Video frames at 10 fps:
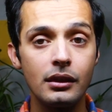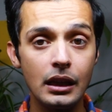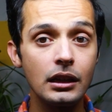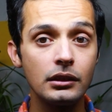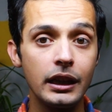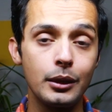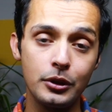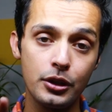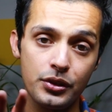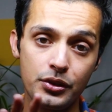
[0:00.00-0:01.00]
They
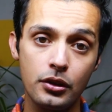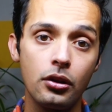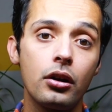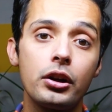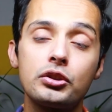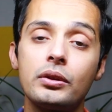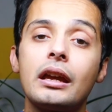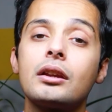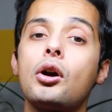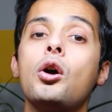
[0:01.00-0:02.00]
claim this is the car to
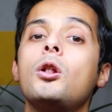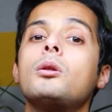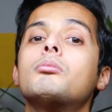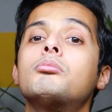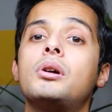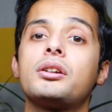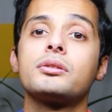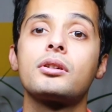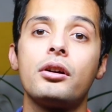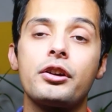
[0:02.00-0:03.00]
end all
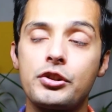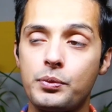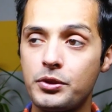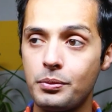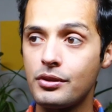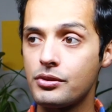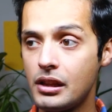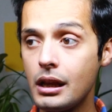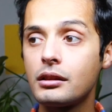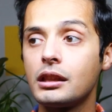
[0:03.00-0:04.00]
modern cars, which means
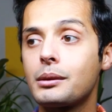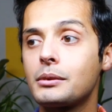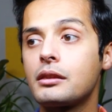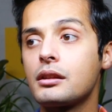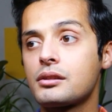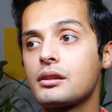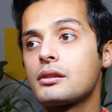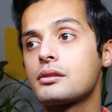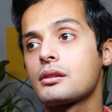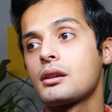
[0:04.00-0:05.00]
they claim that this
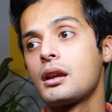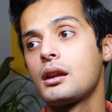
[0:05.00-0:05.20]
is